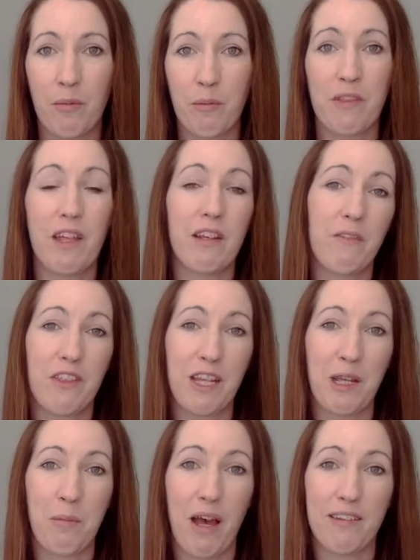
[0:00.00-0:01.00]
But then if you think
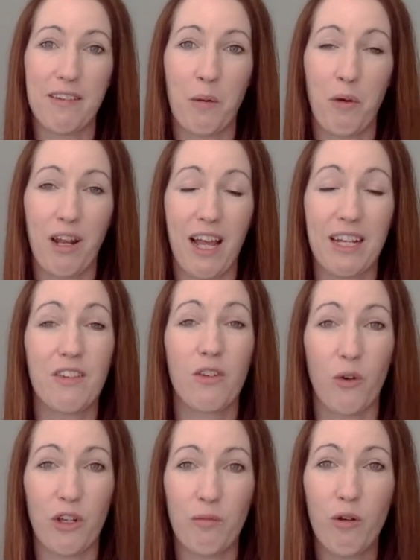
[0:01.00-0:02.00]
about someone like
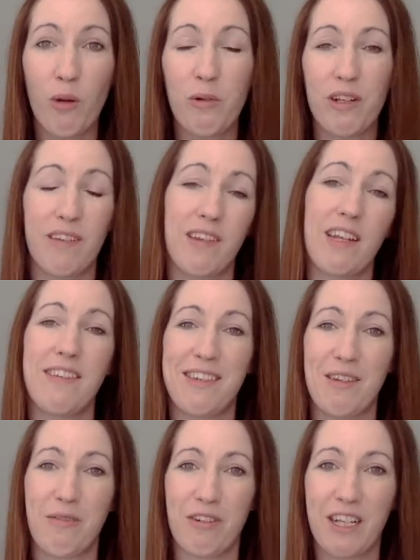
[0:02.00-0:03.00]
Tony Robbins, he's
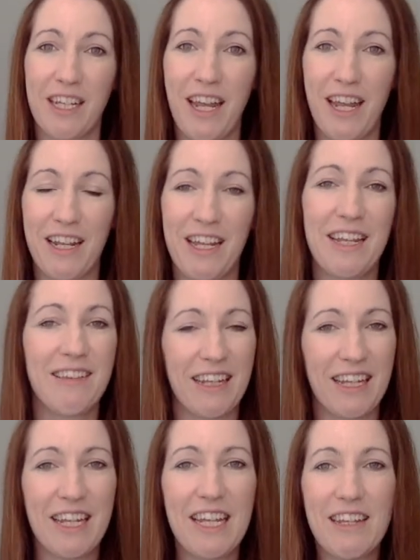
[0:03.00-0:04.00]
different again. He's a
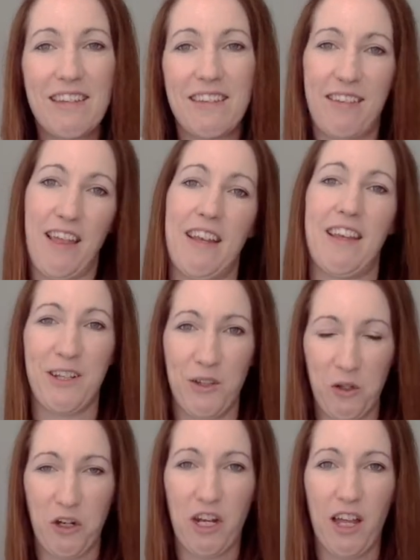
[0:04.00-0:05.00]
kinesthetic
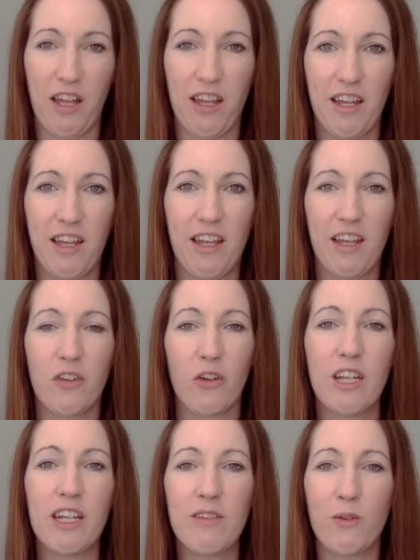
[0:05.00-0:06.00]
learner. So
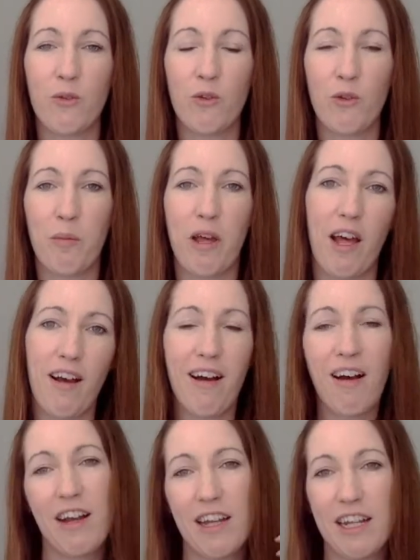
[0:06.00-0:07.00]
he's all about
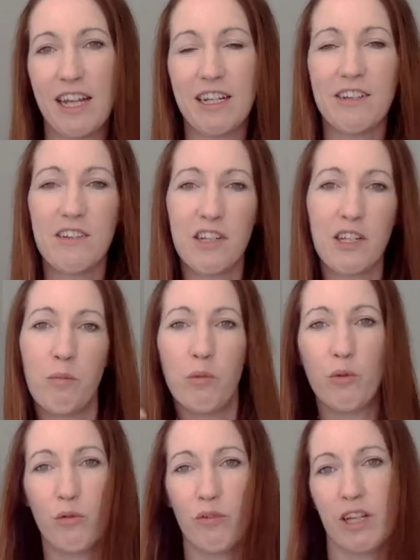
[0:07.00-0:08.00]
high energy,
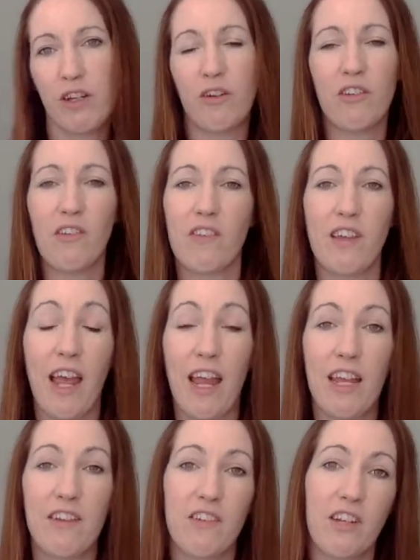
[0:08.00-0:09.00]
moving on
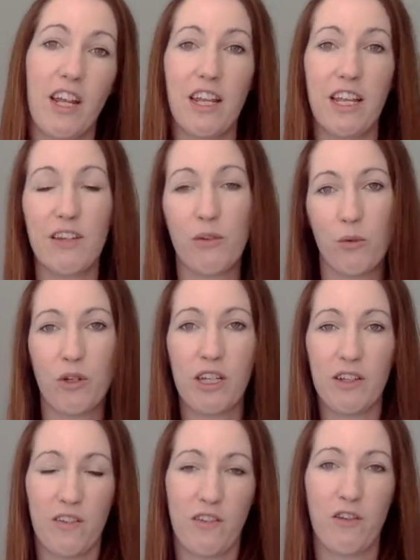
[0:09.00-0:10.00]
stage, getting his
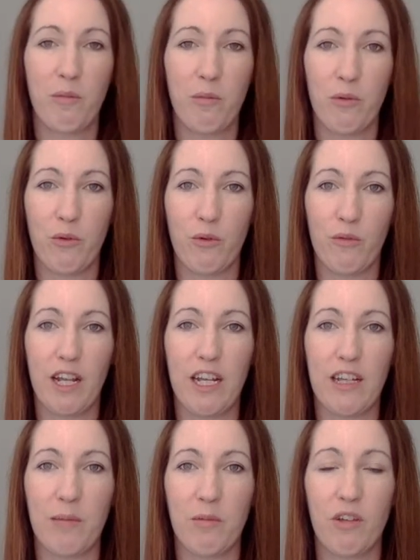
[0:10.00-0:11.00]
audience to move,
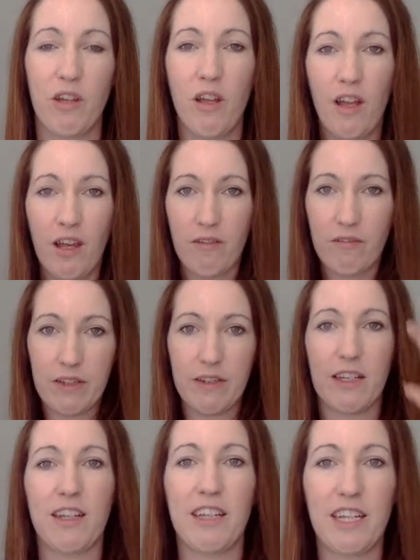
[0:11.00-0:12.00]
getting them to
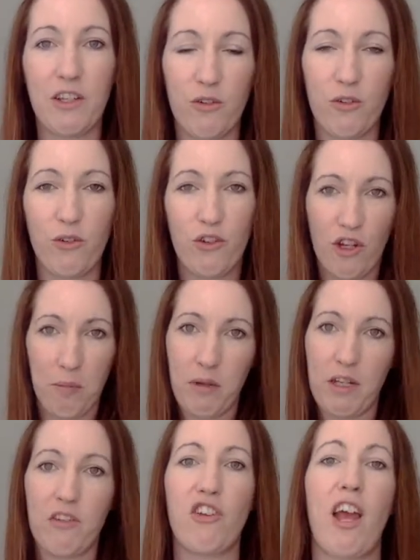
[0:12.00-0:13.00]
physically do
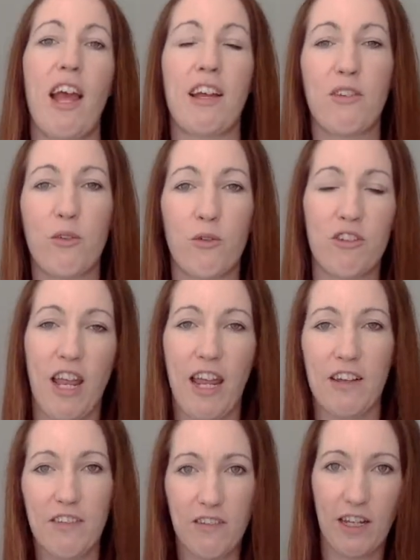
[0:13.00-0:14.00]
jumping jacks or
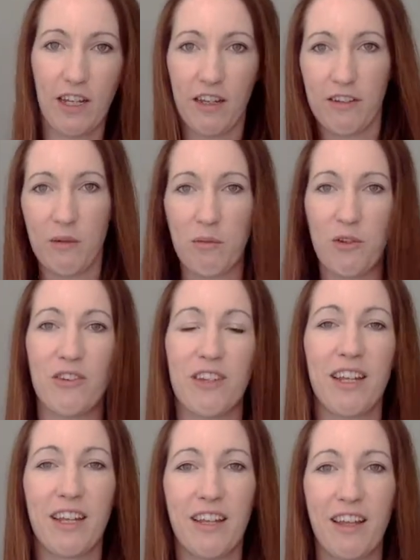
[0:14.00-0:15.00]
dancing to
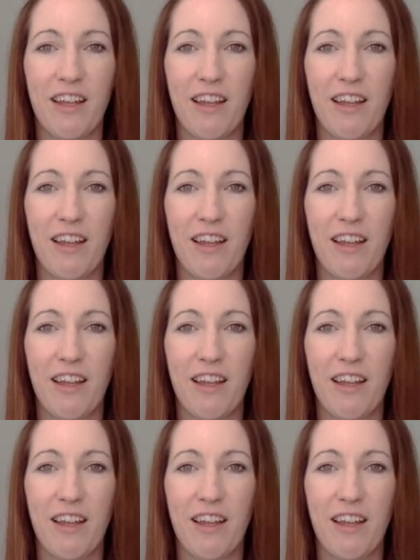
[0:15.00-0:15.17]
music.